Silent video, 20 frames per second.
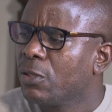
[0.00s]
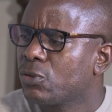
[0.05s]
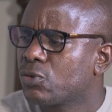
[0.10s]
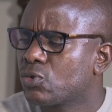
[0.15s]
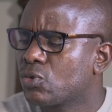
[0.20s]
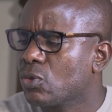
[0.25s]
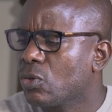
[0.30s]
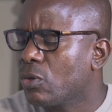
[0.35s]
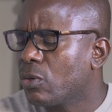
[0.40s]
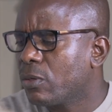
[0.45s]

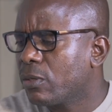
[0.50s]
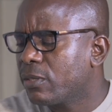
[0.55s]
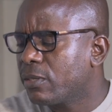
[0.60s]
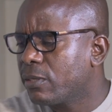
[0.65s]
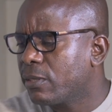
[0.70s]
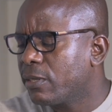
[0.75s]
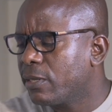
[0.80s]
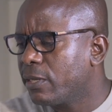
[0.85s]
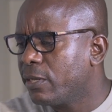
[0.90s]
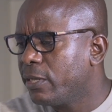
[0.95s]
So,
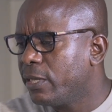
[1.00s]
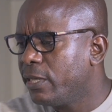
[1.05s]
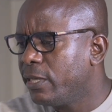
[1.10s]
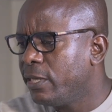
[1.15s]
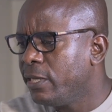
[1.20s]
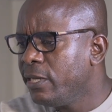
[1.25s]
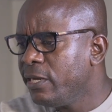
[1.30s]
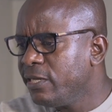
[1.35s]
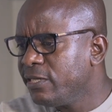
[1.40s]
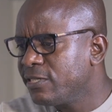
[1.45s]

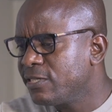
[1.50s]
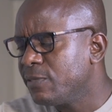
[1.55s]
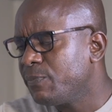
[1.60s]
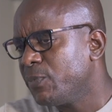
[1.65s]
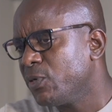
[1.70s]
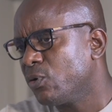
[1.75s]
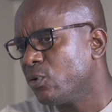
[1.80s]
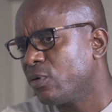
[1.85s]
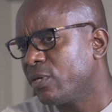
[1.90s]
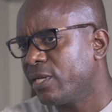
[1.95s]
in a
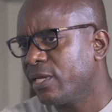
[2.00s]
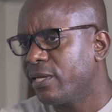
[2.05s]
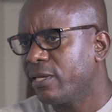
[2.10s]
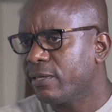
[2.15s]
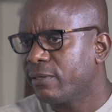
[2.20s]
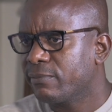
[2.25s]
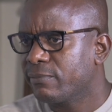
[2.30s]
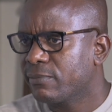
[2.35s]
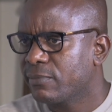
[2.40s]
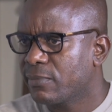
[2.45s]
typical
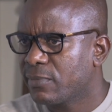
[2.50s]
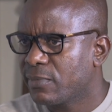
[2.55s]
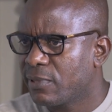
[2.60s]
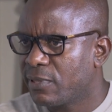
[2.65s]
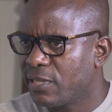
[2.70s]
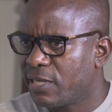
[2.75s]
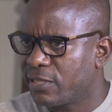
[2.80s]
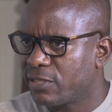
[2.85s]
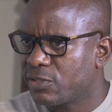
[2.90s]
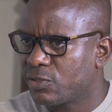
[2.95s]
day
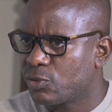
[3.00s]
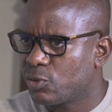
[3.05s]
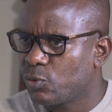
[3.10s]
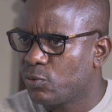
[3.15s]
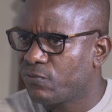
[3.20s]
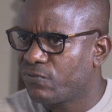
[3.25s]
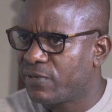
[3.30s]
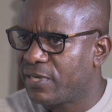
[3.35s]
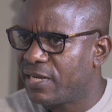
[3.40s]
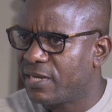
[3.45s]
that
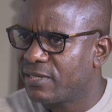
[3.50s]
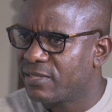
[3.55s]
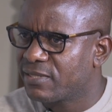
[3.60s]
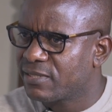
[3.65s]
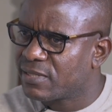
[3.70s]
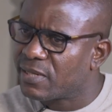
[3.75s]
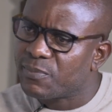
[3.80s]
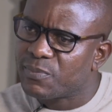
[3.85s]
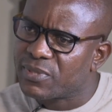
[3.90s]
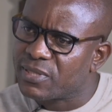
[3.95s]
you've done
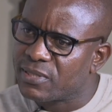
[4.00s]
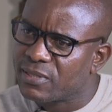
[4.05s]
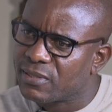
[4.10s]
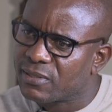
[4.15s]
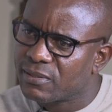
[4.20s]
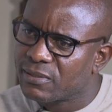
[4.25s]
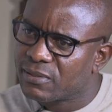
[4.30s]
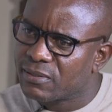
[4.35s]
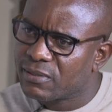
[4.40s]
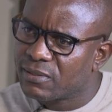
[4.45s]

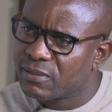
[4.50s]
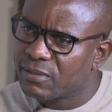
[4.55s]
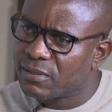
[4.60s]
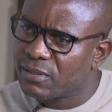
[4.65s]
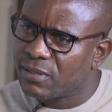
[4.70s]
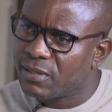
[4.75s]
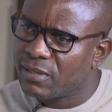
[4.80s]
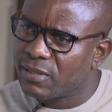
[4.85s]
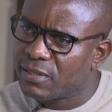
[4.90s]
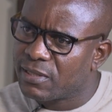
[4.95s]
something
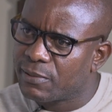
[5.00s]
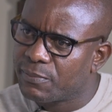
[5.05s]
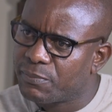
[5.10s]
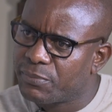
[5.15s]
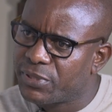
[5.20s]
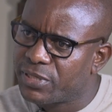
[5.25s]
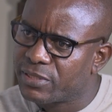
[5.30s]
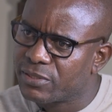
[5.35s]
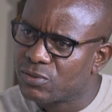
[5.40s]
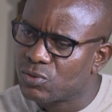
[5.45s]

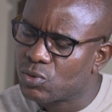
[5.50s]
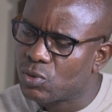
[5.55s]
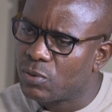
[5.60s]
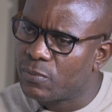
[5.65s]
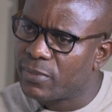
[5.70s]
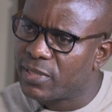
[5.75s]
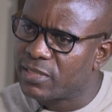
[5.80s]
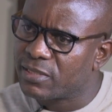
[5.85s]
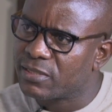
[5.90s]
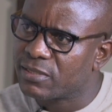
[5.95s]
that brings so
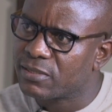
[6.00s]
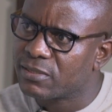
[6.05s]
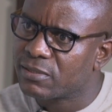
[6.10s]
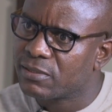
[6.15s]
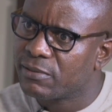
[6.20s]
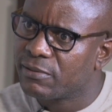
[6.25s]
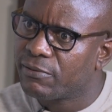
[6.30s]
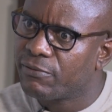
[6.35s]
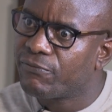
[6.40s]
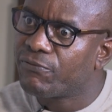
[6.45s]
much
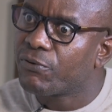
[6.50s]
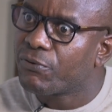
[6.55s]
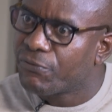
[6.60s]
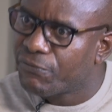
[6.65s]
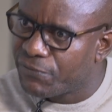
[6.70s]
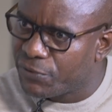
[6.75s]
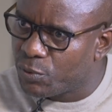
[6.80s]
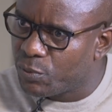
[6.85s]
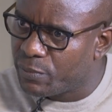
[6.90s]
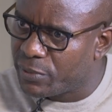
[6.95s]

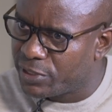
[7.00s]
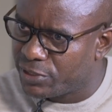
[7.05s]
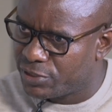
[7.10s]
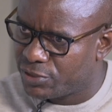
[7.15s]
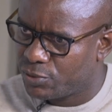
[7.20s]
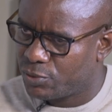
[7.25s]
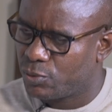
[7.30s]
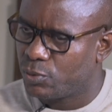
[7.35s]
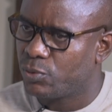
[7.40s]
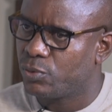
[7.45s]

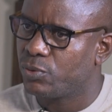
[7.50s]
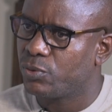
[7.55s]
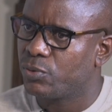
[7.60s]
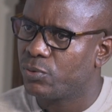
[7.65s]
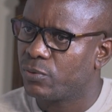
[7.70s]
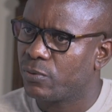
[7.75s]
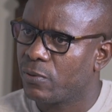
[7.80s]
fulfillment to you,